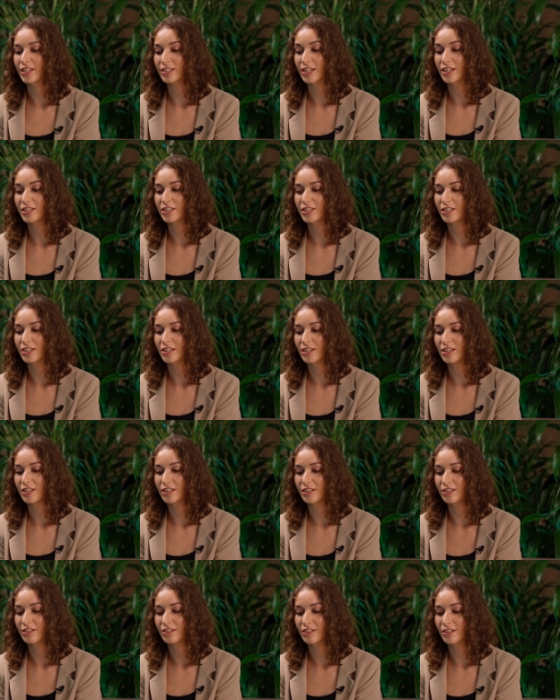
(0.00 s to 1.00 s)
as I
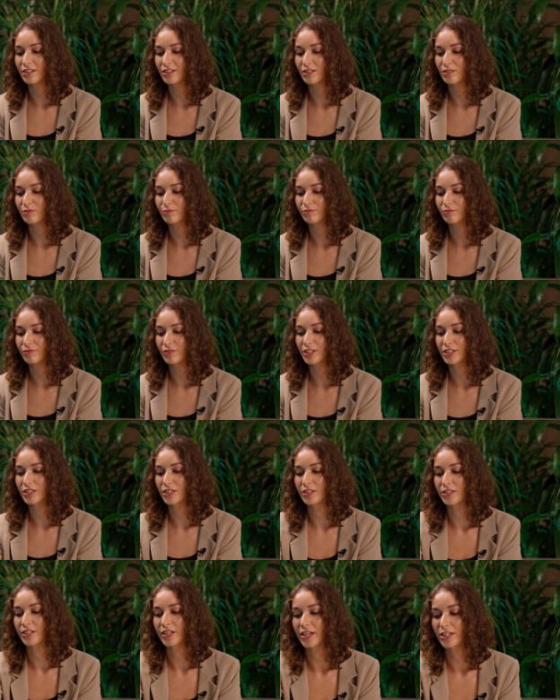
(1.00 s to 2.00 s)
see, um, this is the